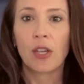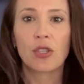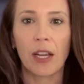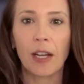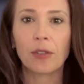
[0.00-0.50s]

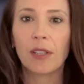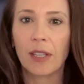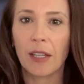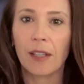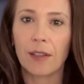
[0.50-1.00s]
Check out the
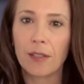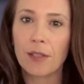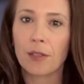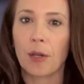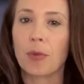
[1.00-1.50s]
link in the
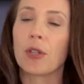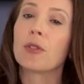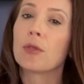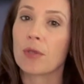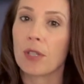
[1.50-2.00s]

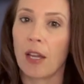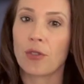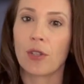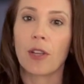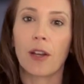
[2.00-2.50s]
description to
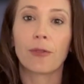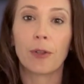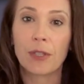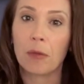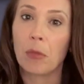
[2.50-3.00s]
schedule a
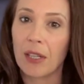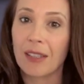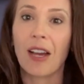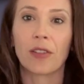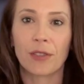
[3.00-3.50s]

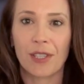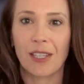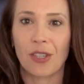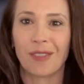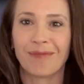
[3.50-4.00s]
15-minute
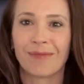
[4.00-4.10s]
conversation.